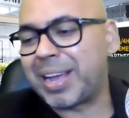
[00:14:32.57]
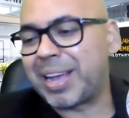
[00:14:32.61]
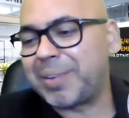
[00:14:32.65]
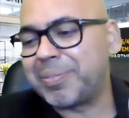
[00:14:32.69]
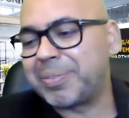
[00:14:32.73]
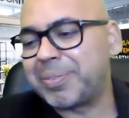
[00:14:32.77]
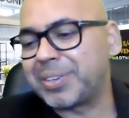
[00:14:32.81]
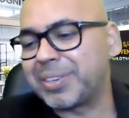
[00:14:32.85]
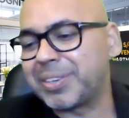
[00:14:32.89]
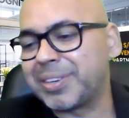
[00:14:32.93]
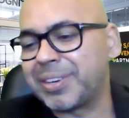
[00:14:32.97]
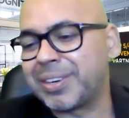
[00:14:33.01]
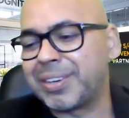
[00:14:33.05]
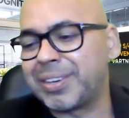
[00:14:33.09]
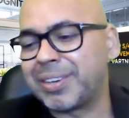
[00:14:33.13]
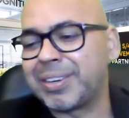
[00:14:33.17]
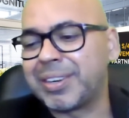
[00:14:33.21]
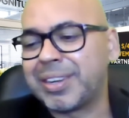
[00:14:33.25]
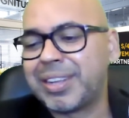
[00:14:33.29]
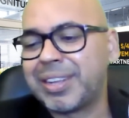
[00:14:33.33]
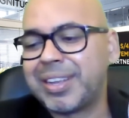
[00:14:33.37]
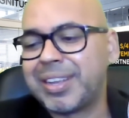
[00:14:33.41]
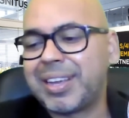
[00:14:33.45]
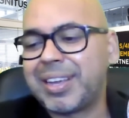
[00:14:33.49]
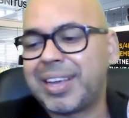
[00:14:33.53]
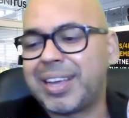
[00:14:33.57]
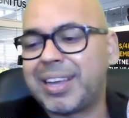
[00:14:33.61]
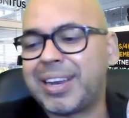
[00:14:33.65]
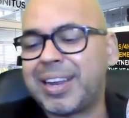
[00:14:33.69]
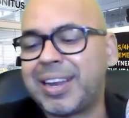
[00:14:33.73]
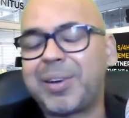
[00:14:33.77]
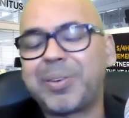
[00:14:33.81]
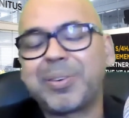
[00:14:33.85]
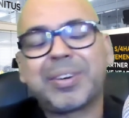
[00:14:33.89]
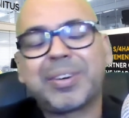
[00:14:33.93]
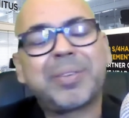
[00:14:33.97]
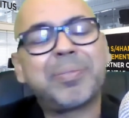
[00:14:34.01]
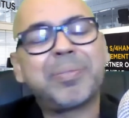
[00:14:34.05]
Hamilton and
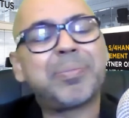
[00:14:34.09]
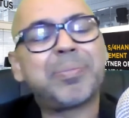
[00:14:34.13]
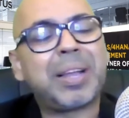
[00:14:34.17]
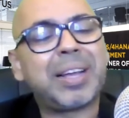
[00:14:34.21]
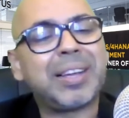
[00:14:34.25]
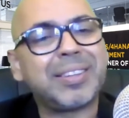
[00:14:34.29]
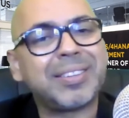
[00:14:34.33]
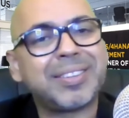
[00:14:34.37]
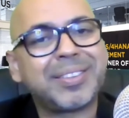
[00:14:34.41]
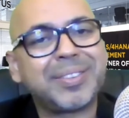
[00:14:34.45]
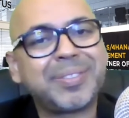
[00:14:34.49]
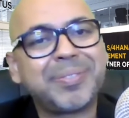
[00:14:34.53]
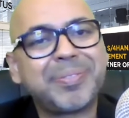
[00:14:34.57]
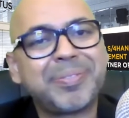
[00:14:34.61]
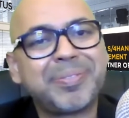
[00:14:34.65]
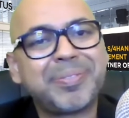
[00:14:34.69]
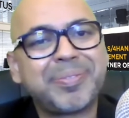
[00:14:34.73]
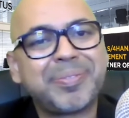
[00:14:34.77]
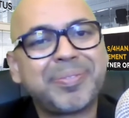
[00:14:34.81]
how it complies.